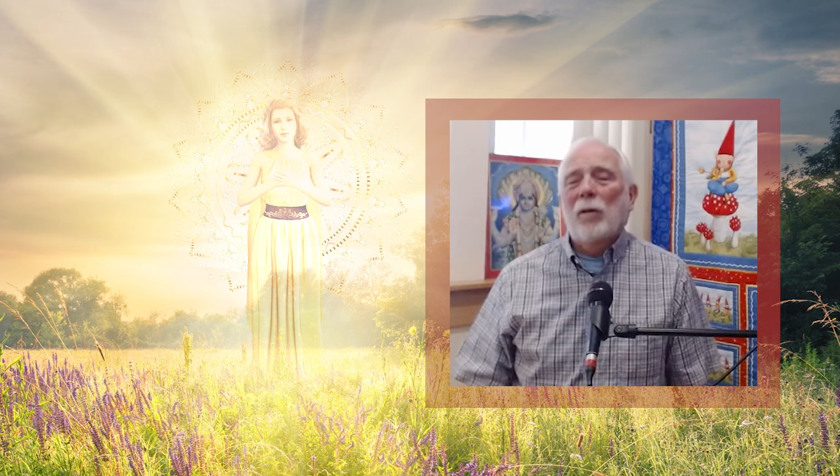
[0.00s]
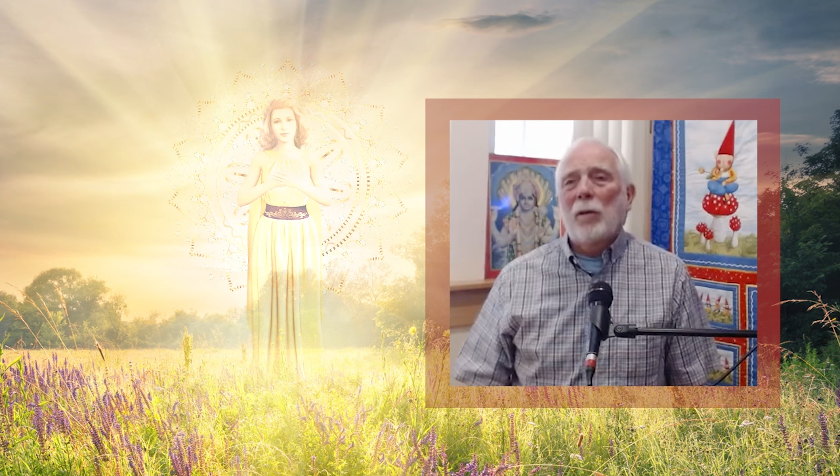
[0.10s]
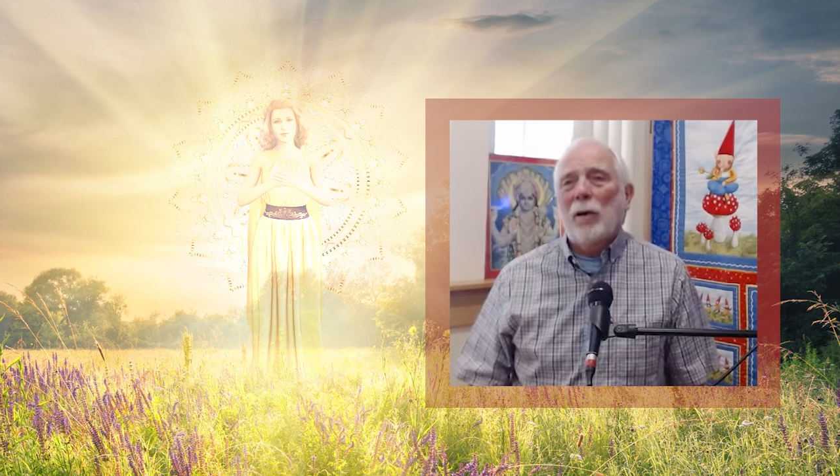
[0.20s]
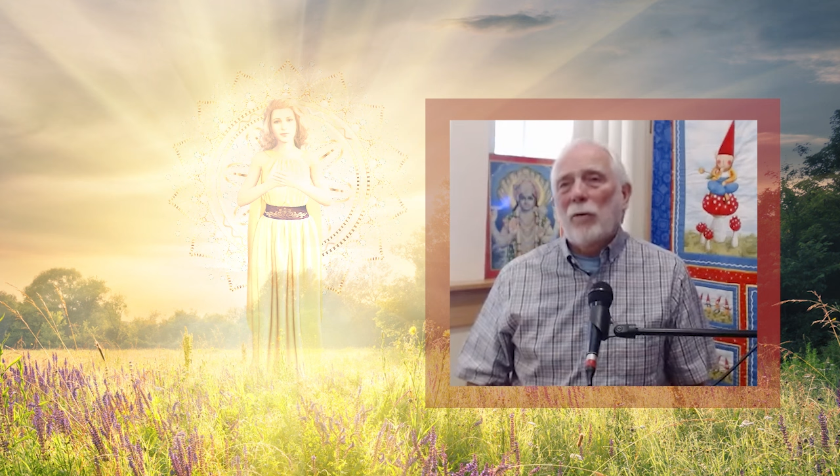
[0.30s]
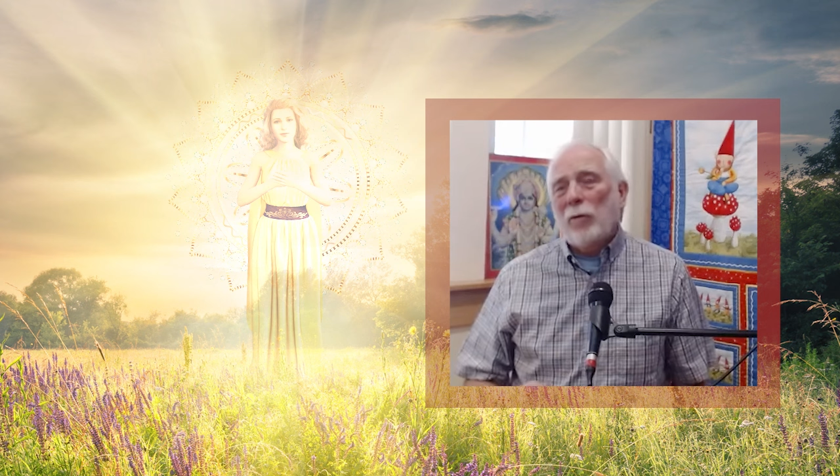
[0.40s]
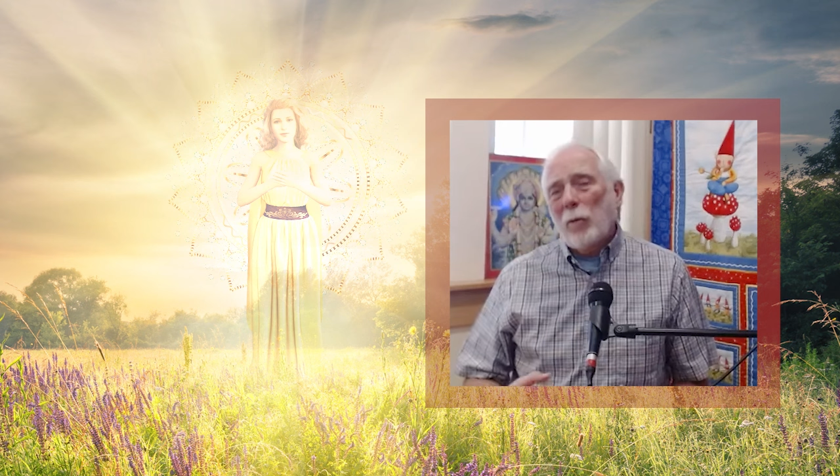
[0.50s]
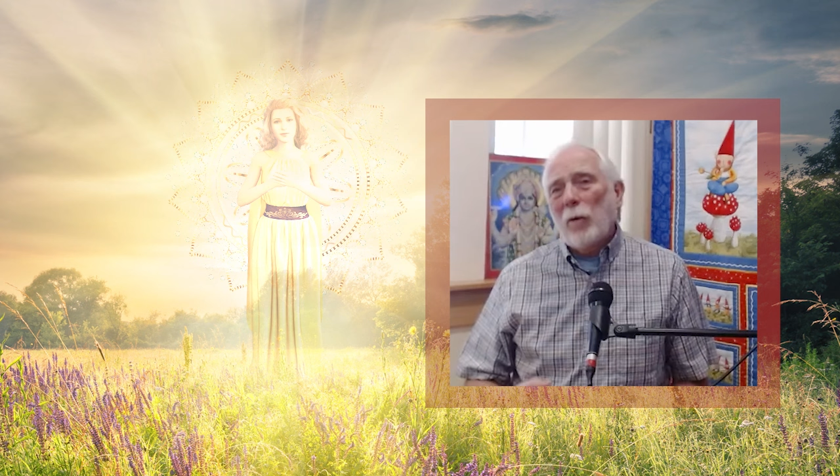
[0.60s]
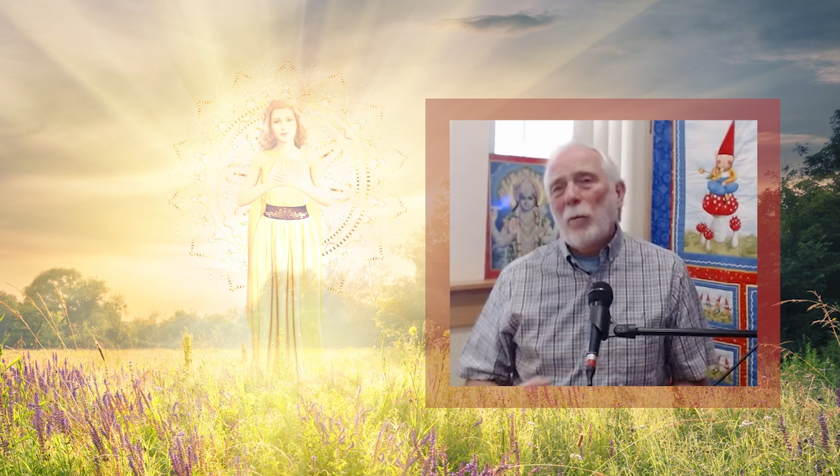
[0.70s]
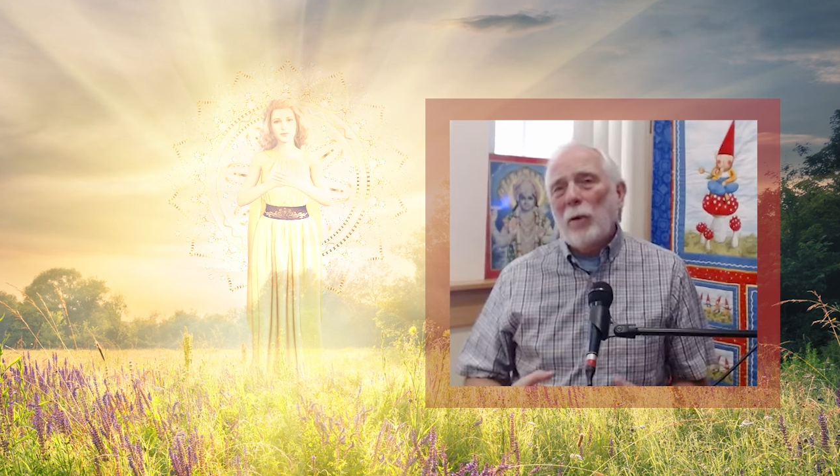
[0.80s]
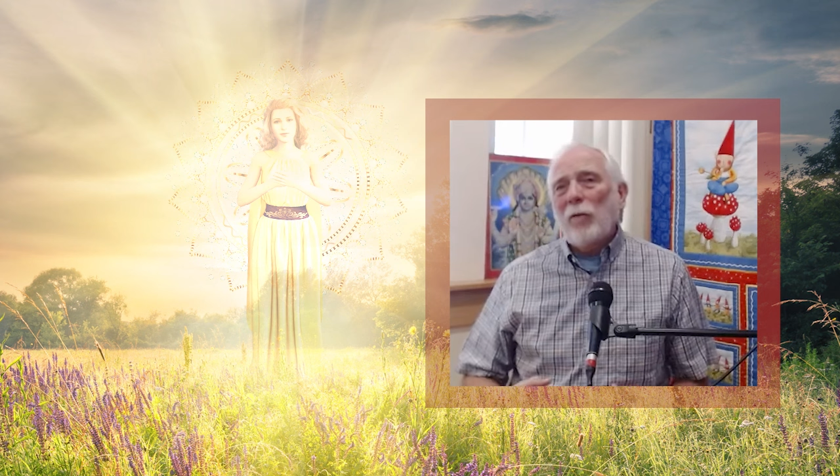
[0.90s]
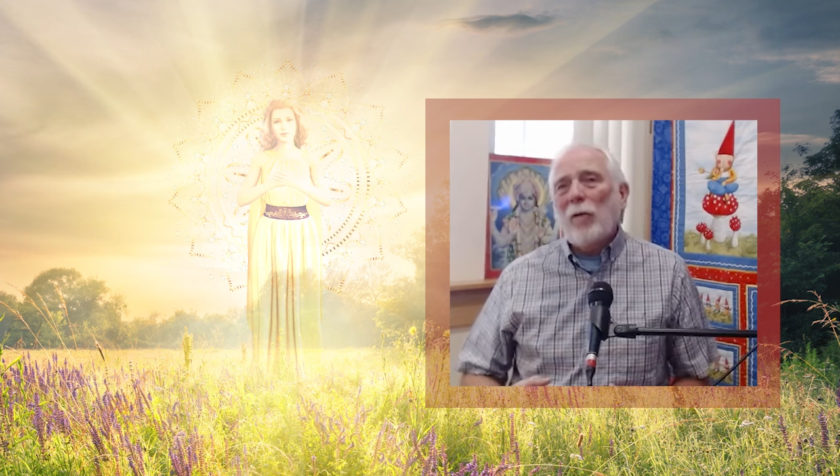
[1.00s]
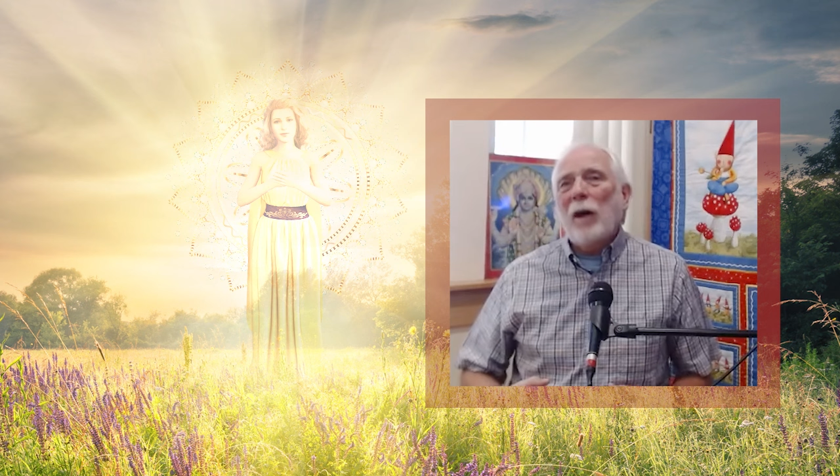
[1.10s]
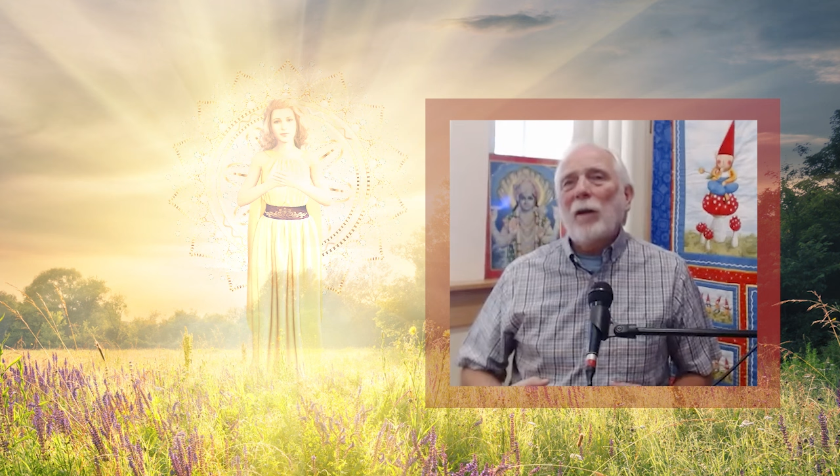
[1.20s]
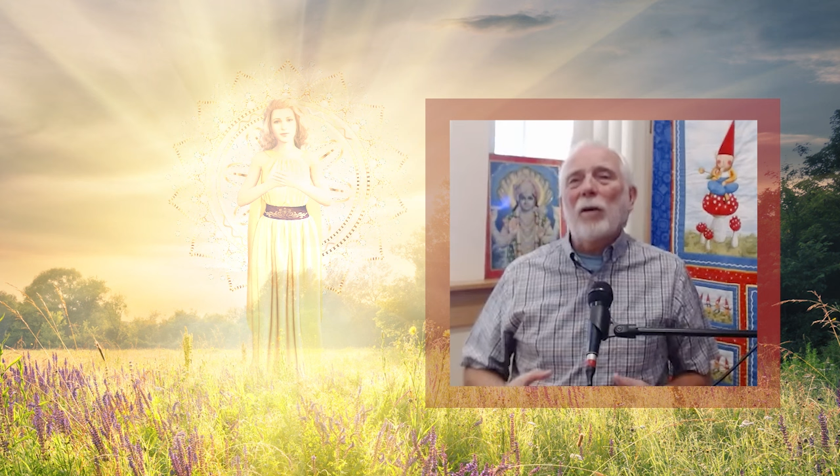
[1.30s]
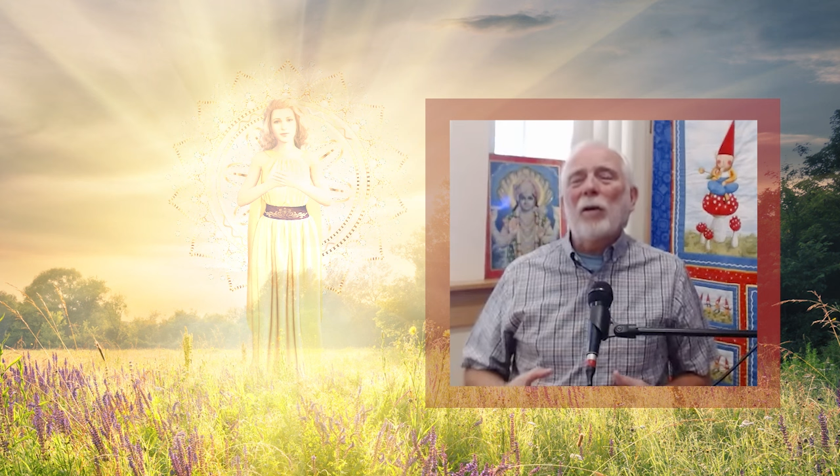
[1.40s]
because there will be
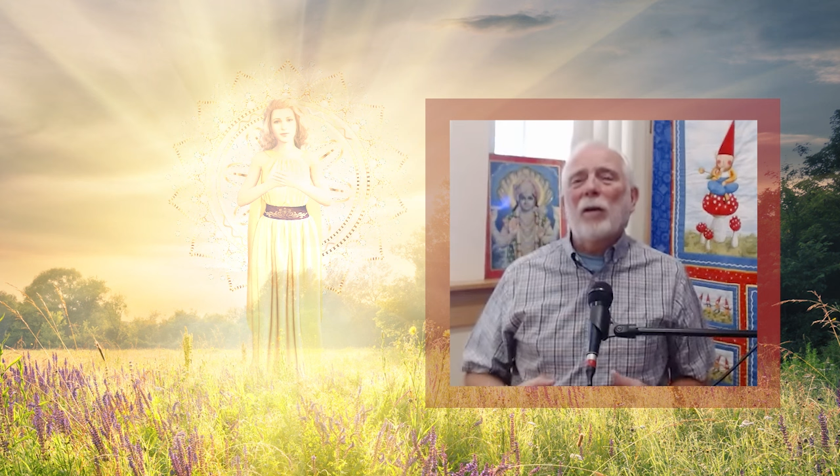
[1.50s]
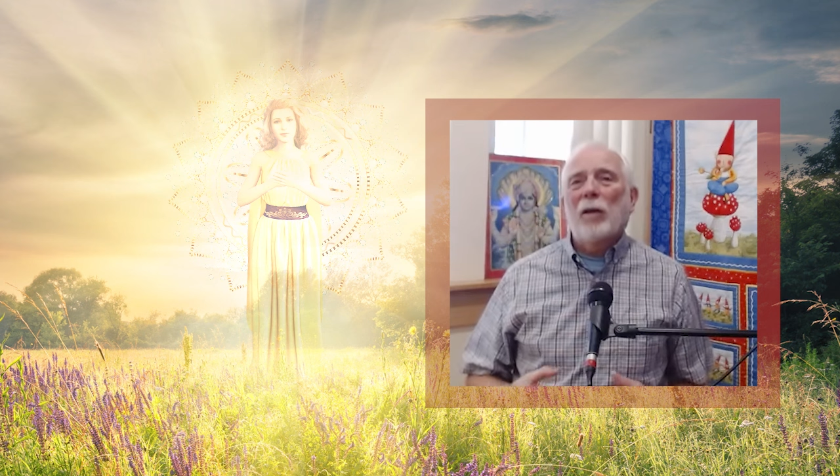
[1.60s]
fire,